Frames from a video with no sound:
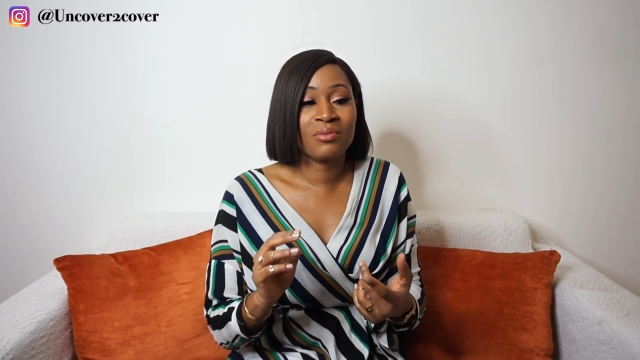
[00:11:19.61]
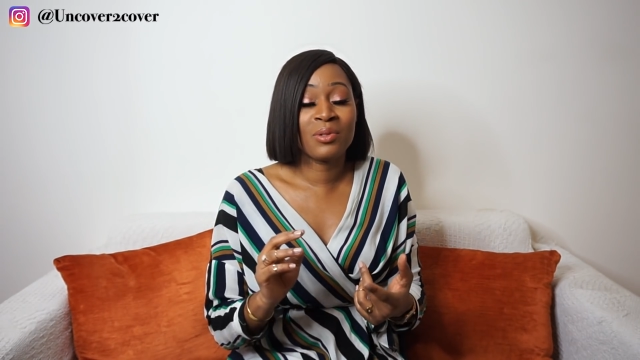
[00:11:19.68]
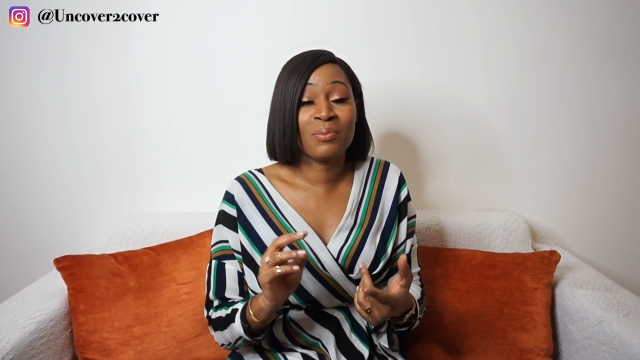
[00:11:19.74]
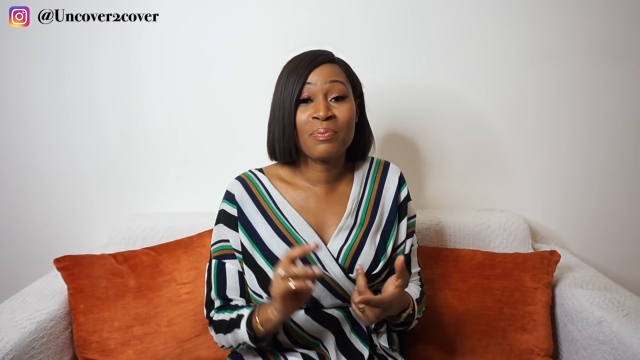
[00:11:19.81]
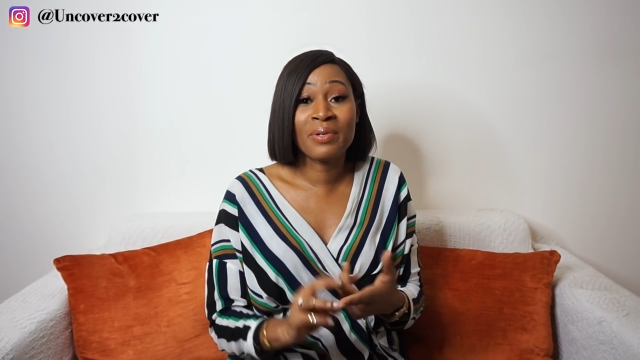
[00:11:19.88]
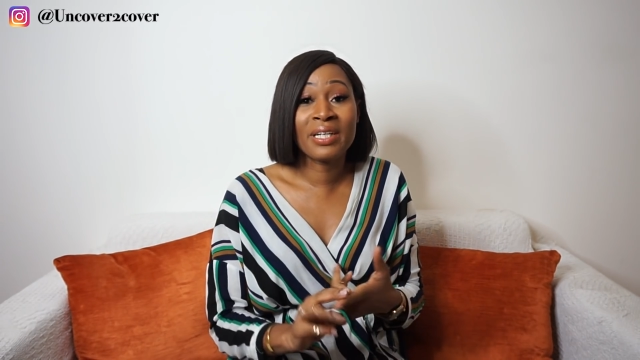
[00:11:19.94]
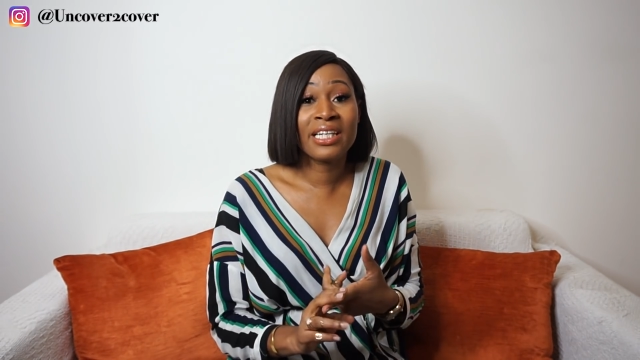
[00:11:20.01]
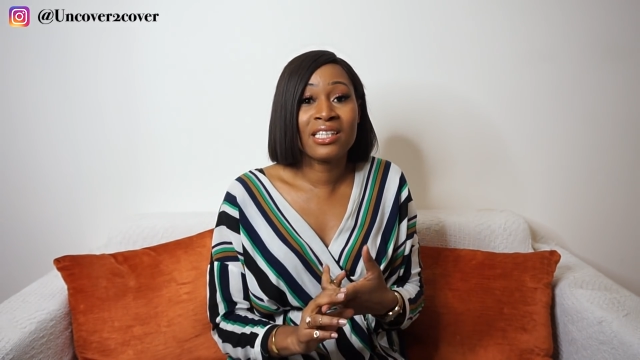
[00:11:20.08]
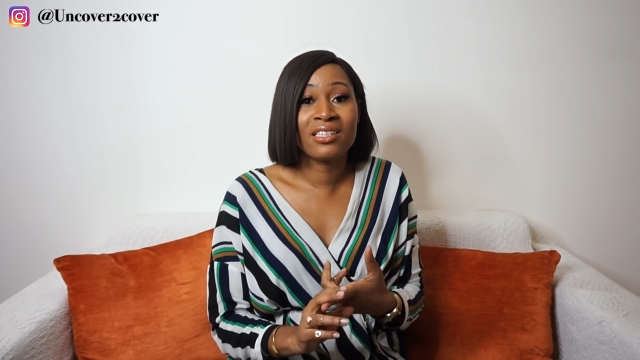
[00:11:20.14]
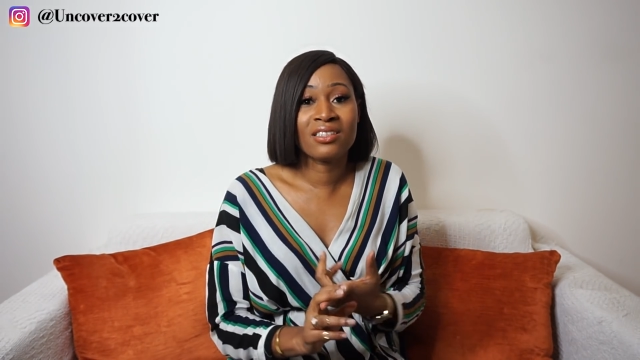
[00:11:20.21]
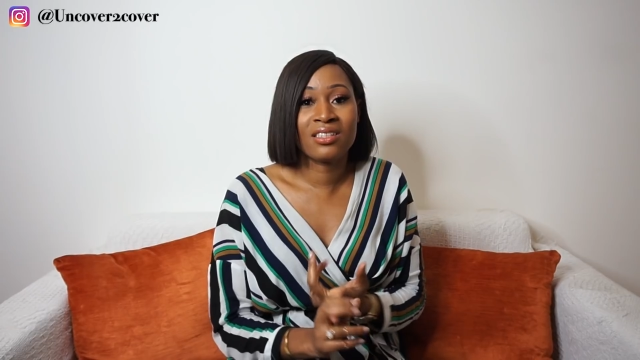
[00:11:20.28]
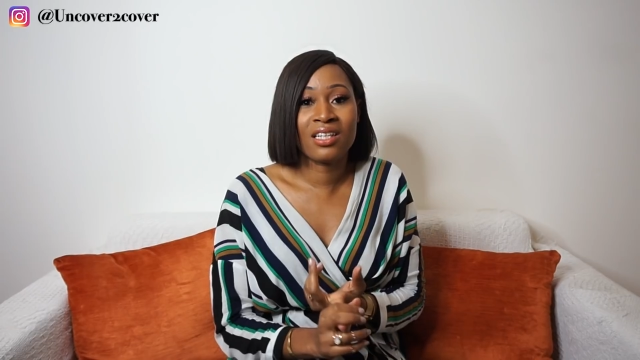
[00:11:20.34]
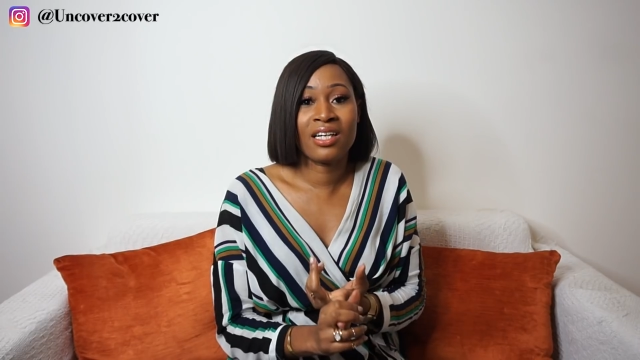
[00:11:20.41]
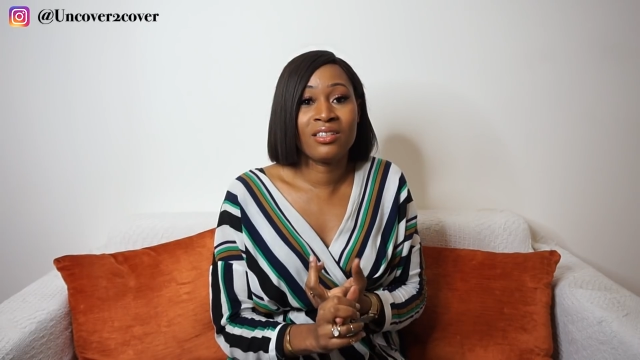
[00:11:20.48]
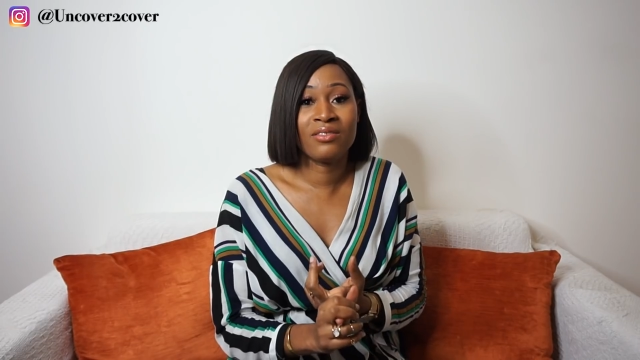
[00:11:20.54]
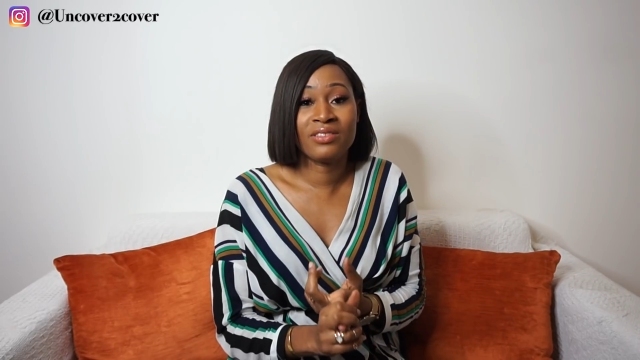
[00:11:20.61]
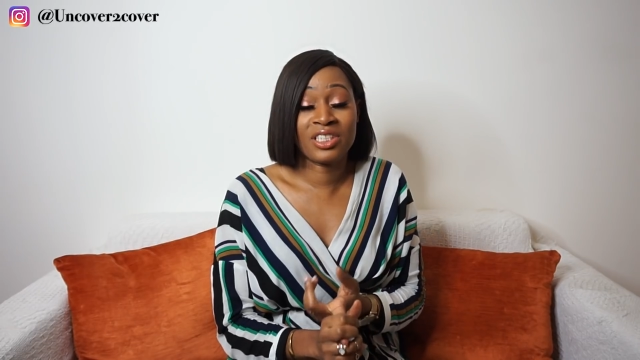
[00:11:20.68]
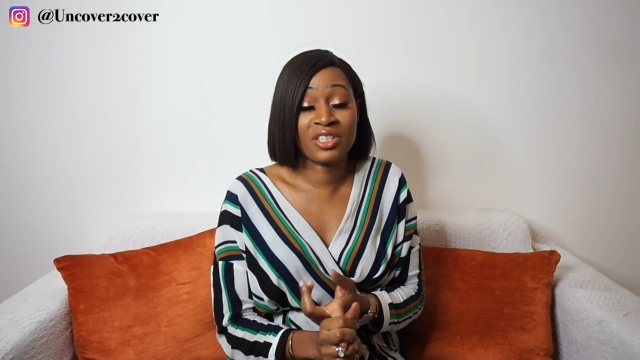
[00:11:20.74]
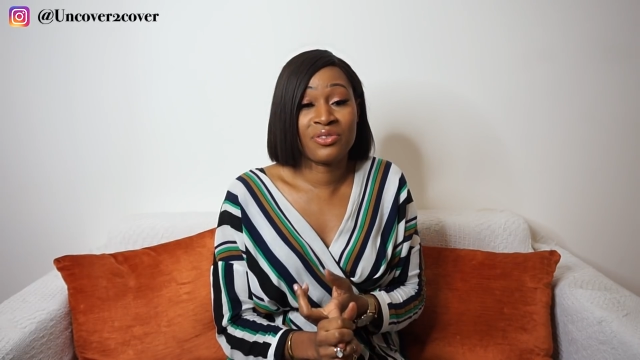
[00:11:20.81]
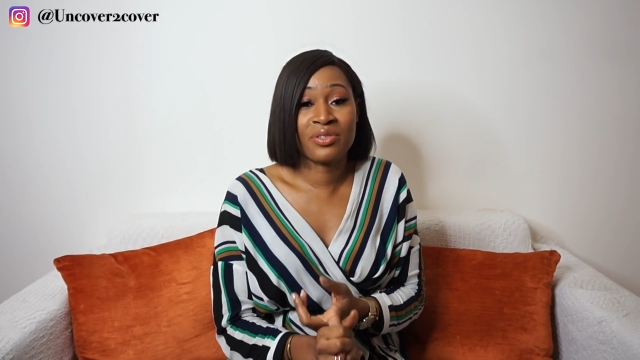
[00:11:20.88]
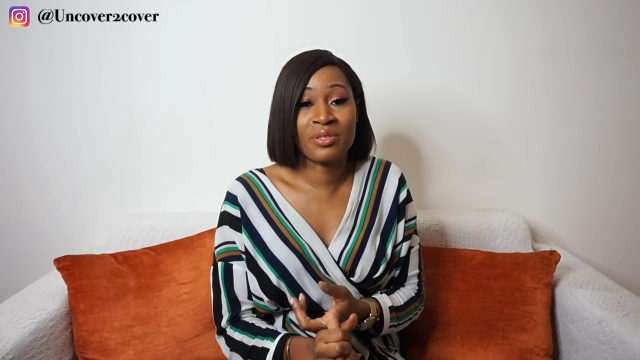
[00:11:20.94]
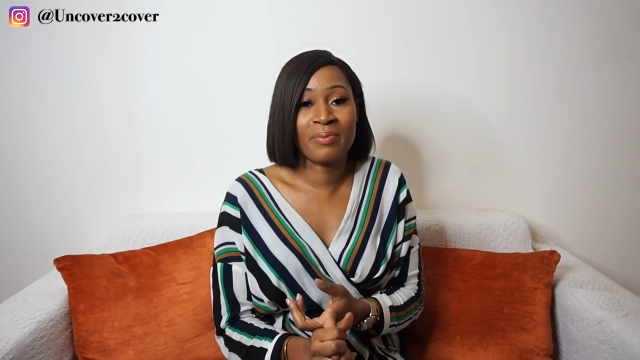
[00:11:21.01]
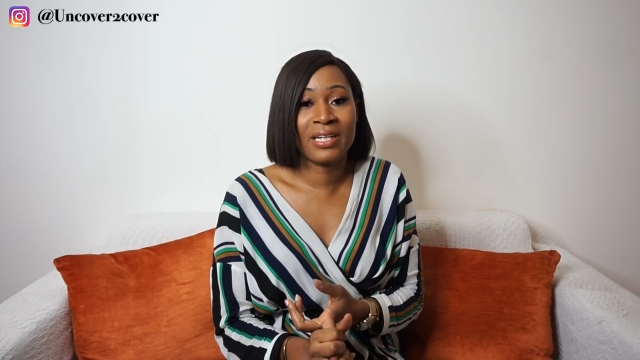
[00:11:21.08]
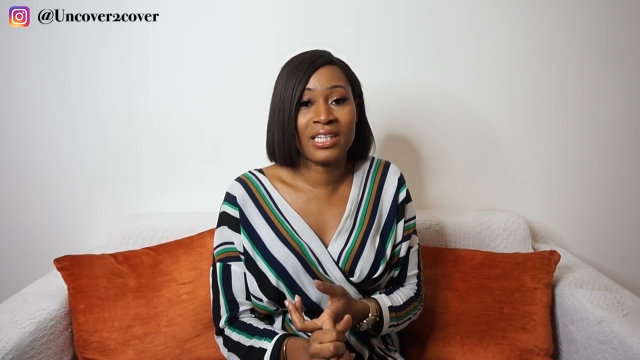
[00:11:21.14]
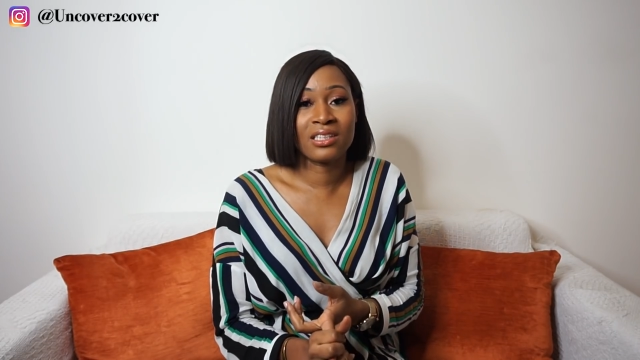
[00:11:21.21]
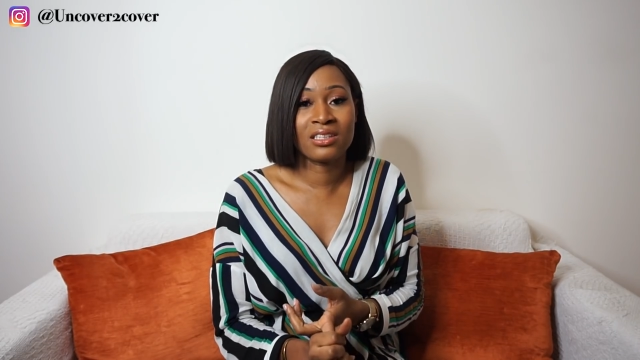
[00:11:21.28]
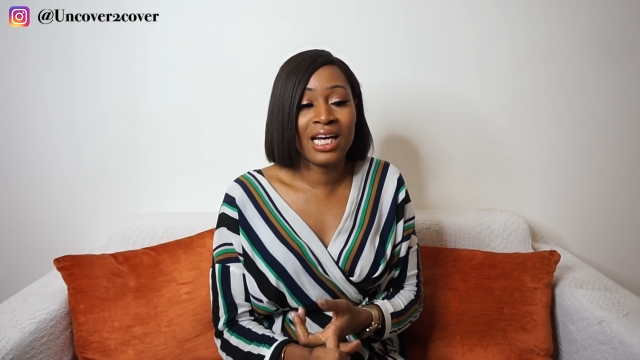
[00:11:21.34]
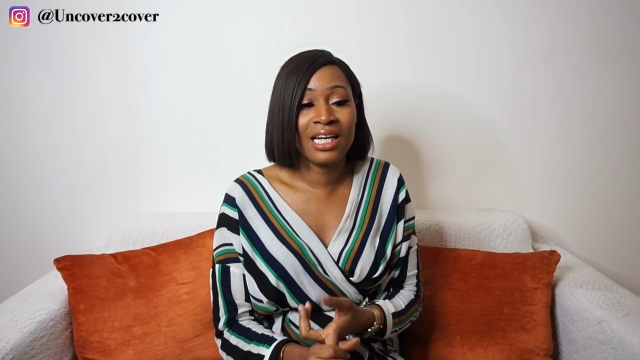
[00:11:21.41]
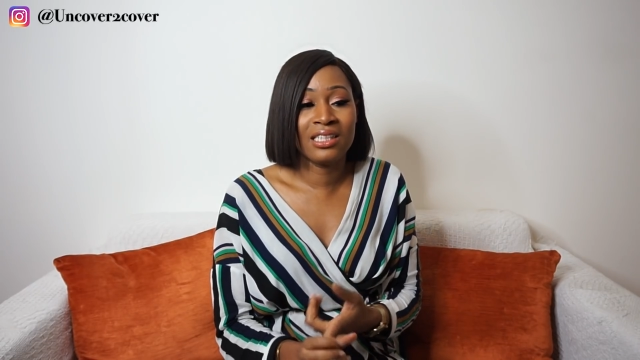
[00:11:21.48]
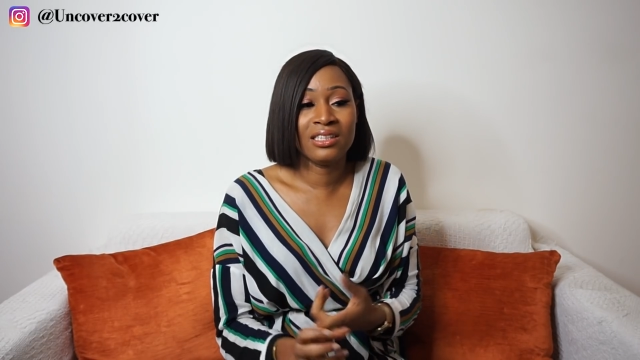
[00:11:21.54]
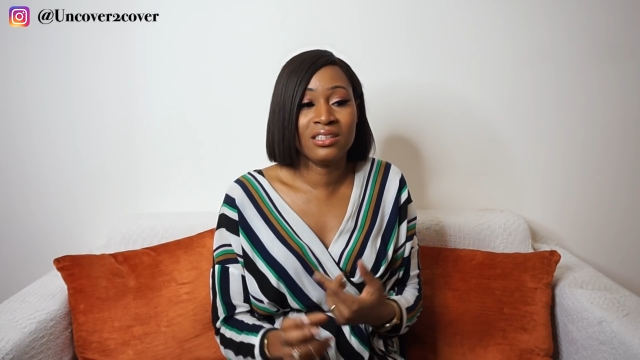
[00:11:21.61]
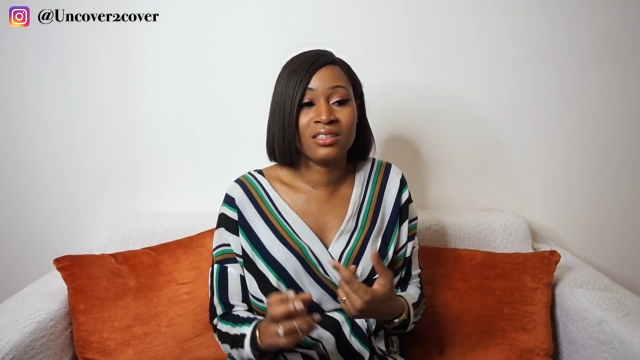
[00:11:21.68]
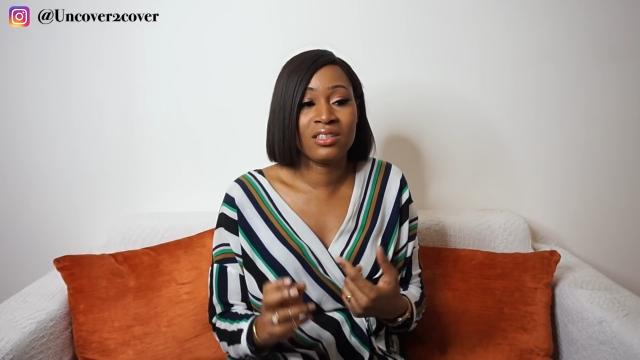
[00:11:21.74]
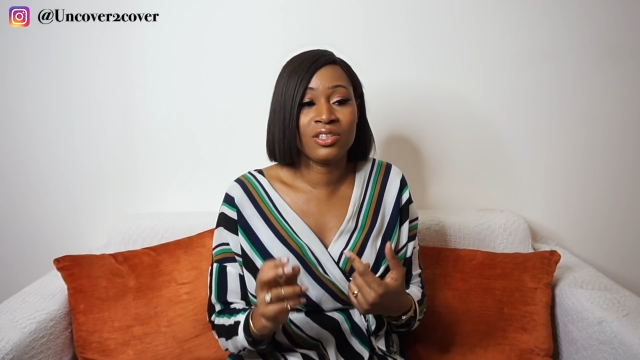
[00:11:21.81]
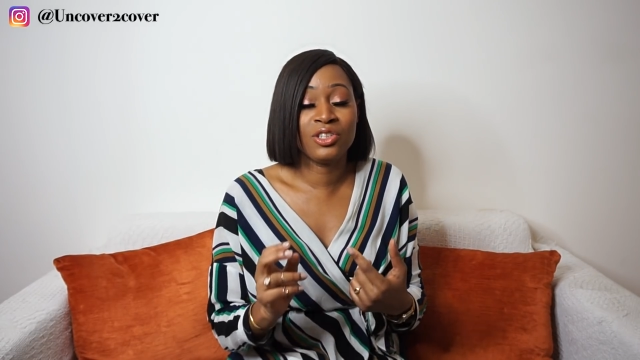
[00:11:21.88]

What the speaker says: the biggest sign of disrespect, and